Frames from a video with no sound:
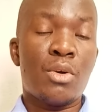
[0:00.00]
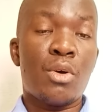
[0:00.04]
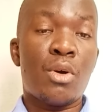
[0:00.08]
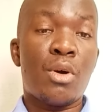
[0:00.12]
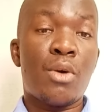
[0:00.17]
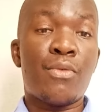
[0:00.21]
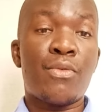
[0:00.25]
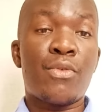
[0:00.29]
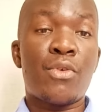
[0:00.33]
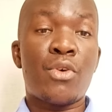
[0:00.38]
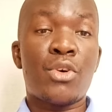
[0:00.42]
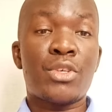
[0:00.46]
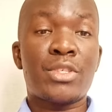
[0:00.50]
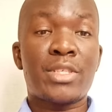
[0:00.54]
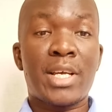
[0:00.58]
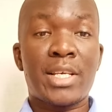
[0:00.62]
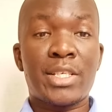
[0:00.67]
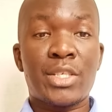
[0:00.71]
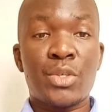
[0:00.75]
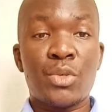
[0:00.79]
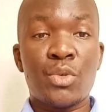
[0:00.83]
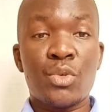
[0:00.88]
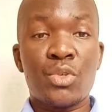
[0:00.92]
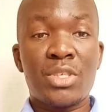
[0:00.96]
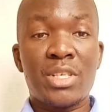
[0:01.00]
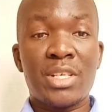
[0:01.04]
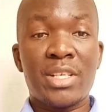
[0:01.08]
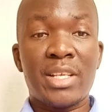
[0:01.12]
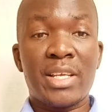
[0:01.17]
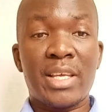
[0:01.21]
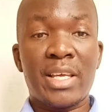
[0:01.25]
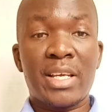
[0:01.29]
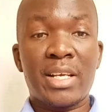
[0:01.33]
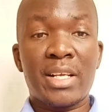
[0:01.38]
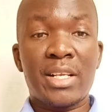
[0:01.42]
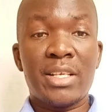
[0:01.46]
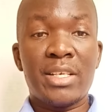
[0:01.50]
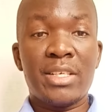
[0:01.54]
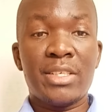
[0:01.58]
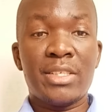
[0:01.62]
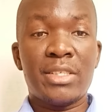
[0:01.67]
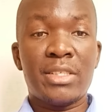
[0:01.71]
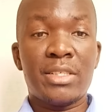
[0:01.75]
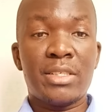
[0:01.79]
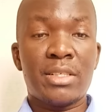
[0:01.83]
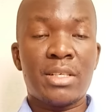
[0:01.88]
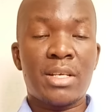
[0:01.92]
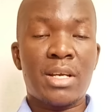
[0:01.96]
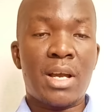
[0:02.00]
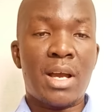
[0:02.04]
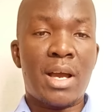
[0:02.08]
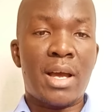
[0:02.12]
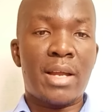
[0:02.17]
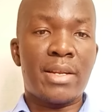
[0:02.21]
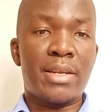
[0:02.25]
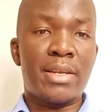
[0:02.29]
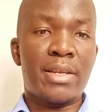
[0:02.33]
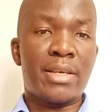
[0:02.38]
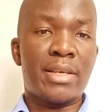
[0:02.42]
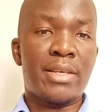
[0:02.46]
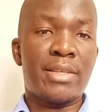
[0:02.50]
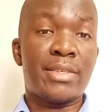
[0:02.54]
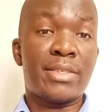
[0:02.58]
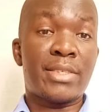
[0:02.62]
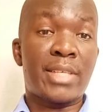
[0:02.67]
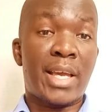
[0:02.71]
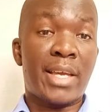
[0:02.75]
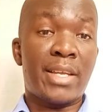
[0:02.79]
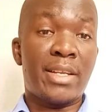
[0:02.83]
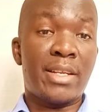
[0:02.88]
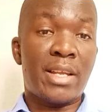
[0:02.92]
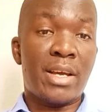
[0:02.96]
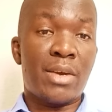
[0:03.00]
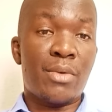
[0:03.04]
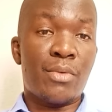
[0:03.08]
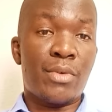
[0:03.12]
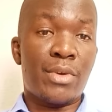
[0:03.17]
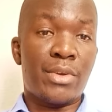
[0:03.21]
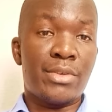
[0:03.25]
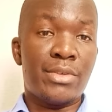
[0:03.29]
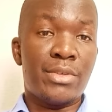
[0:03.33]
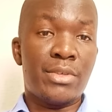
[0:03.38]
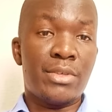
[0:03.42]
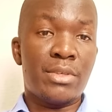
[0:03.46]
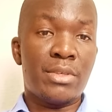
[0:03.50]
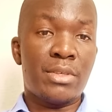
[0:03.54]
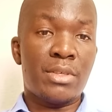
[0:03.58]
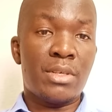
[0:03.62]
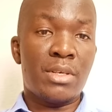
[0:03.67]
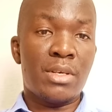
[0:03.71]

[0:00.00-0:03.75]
of course as used in English and in sign language.